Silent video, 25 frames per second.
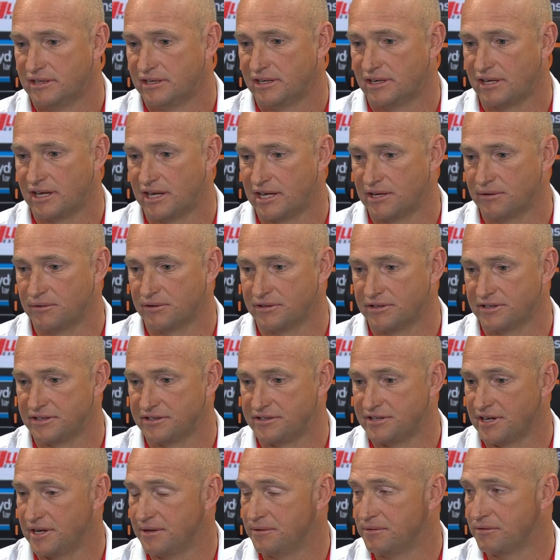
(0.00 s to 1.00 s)
you know, you want
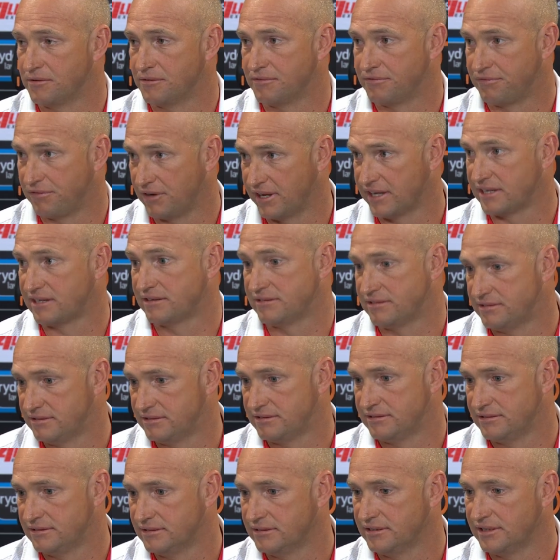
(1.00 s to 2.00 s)
your team to reflect,
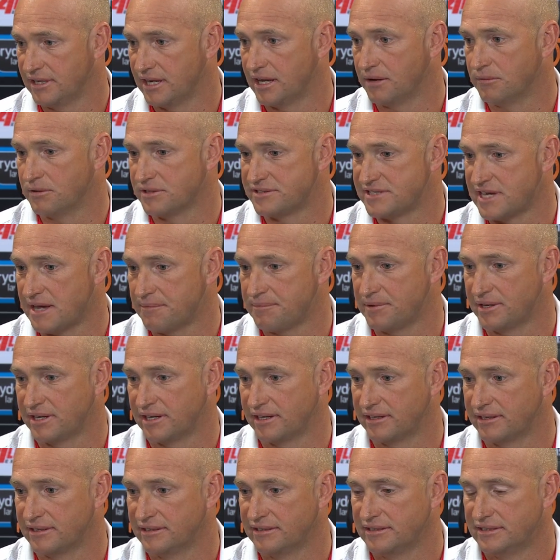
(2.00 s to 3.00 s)
you know, what's
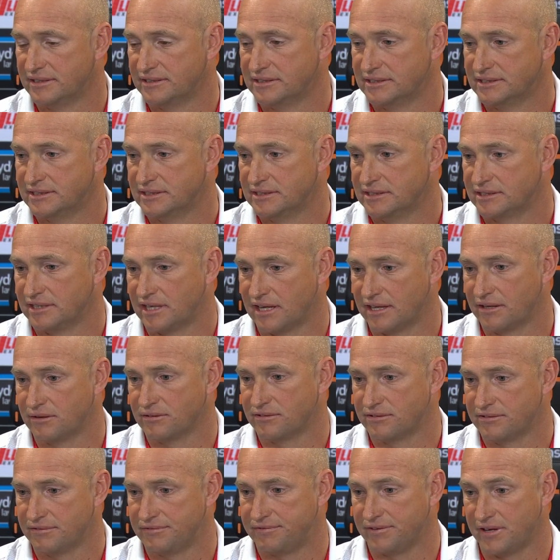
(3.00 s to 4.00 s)
happening. And, you know, there
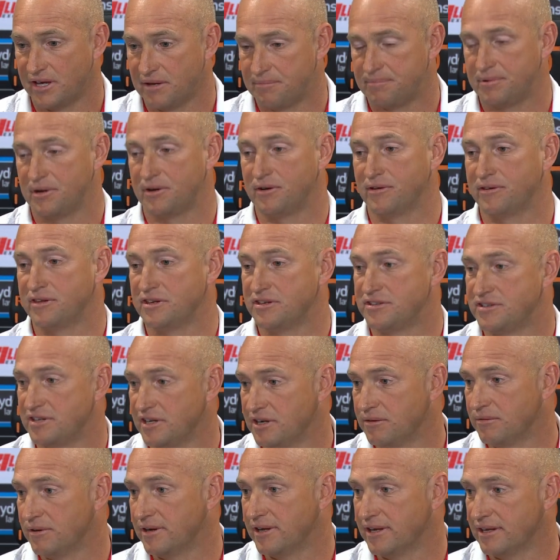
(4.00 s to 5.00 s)
was a fair period this
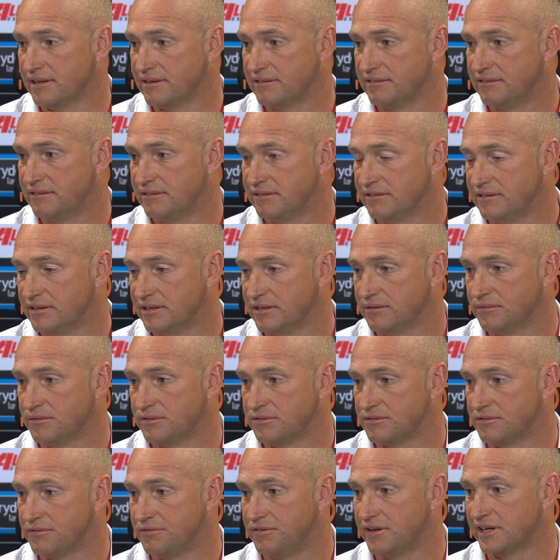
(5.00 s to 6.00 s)
year where it
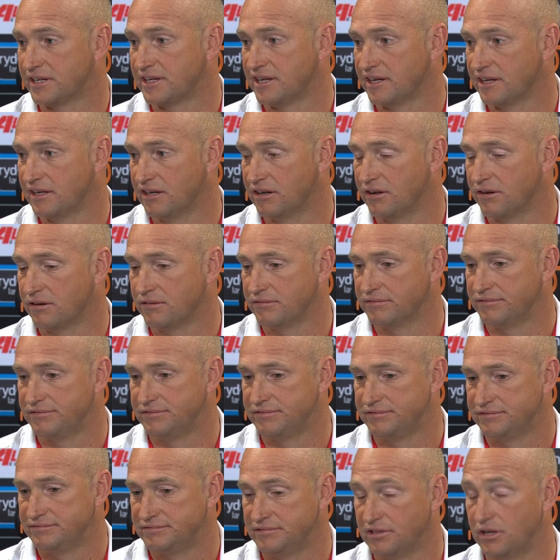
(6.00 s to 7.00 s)
was reflecting a lot
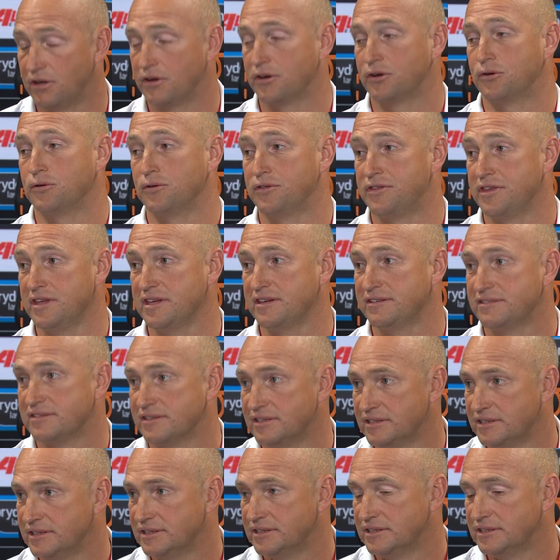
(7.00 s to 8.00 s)
of, a lot of good things.
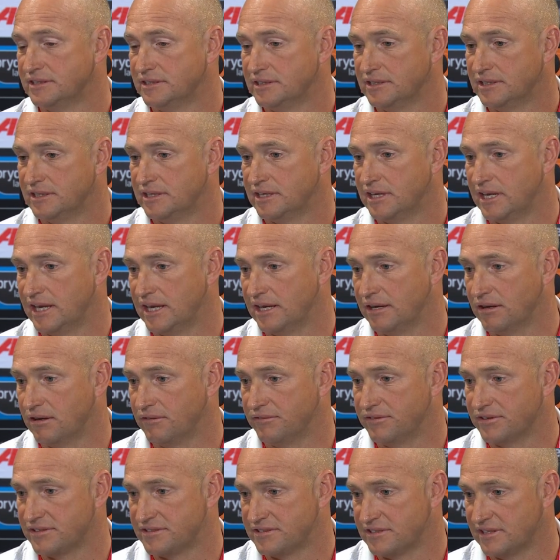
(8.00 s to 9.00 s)
And
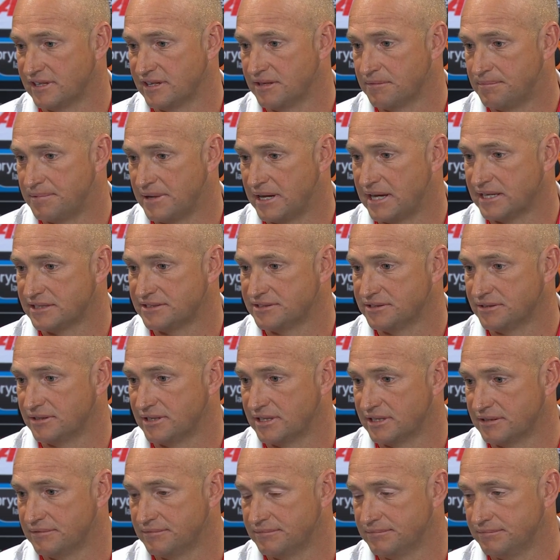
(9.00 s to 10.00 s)
obviously the past sort
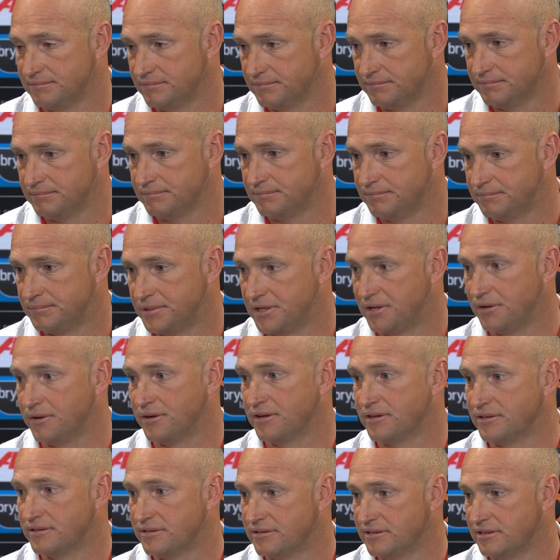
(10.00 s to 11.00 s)
of
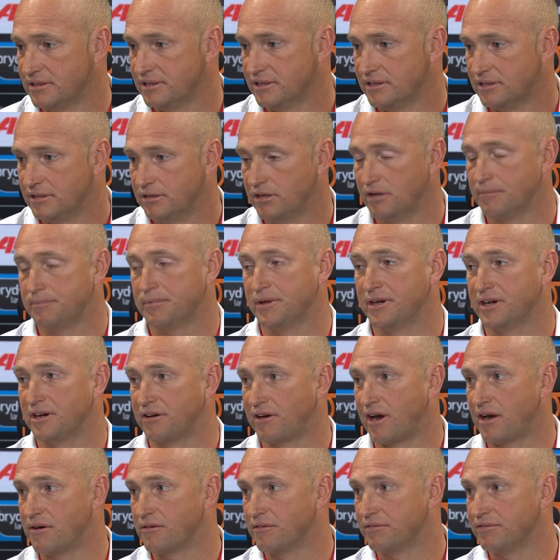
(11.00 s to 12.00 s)
period has not been a
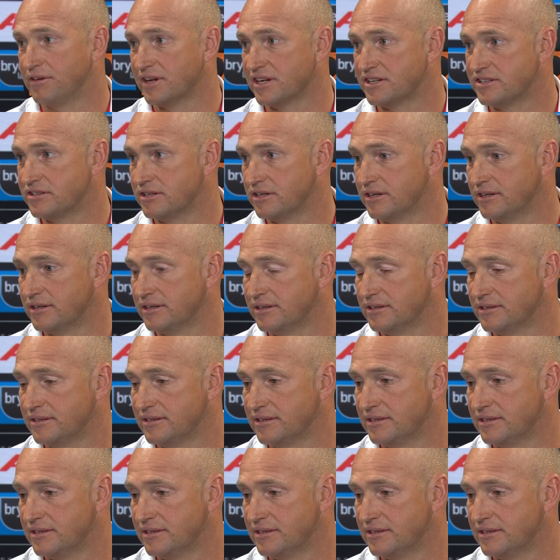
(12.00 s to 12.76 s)
great reflection. And,